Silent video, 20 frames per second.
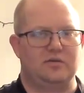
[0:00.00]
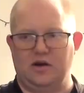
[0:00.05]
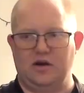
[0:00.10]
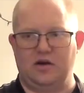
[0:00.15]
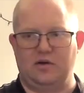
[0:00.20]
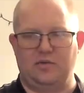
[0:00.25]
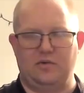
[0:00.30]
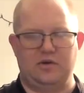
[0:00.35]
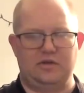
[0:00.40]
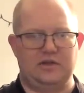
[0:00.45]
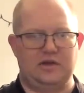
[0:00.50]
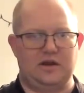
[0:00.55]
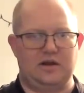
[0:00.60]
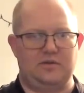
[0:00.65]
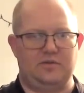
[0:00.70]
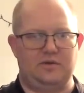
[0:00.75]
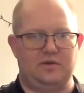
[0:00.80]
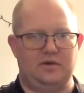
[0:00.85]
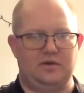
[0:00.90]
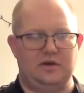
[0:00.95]
One that I
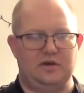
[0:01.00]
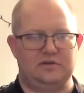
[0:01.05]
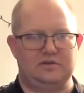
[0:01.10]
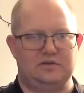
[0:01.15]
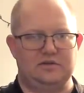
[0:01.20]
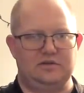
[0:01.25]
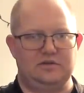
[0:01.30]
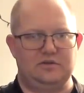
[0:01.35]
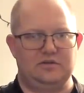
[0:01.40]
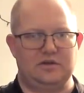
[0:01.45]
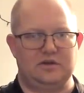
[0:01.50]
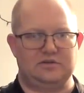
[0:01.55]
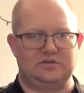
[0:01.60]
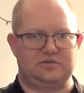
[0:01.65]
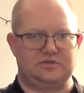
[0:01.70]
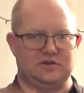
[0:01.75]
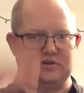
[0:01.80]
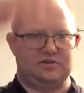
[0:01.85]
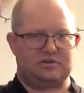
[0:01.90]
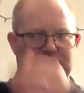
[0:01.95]
really like to do that
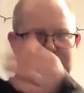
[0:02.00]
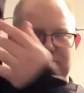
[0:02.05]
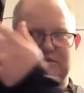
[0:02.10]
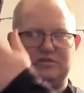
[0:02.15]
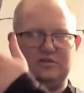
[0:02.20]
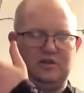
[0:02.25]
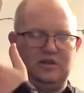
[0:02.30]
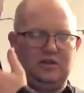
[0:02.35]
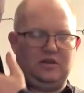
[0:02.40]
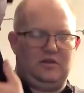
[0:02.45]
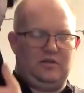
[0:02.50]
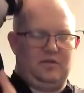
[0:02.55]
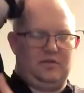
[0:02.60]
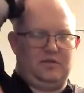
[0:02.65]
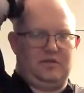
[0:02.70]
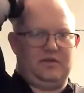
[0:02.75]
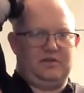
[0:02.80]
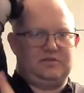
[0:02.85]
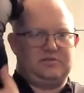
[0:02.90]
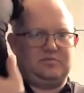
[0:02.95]
stretches
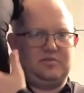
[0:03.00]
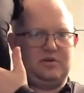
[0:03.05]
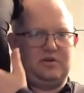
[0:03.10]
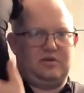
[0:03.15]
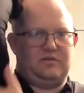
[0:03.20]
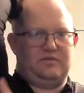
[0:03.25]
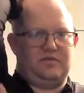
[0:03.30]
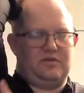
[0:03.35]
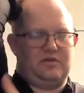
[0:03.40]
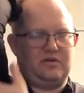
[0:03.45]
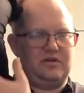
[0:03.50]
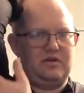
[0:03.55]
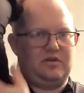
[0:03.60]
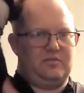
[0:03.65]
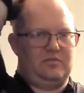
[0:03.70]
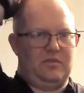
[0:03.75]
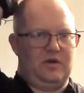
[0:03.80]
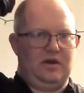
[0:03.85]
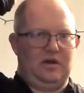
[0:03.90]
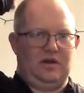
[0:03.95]
this part of your
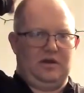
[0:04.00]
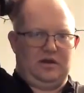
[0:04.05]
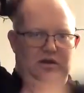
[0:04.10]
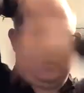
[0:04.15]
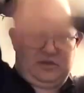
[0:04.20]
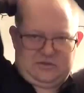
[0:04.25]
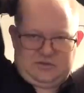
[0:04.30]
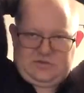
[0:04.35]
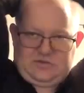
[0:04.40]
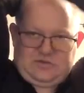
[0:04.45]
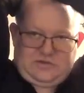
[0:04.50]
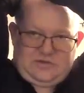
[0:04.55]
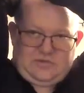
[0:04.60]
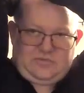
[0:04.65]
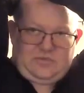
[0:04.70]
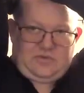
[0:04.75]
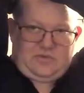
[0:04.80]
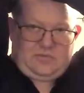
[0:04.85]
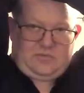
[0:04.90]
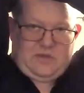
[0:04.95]
arm is to
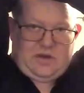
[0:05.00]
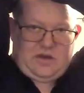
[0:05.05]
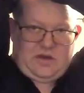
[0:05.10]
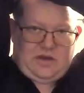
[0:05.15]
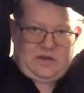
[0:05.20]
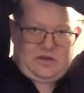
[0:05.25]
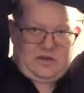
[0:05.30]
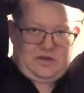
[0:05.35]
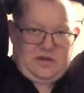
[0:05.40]
put my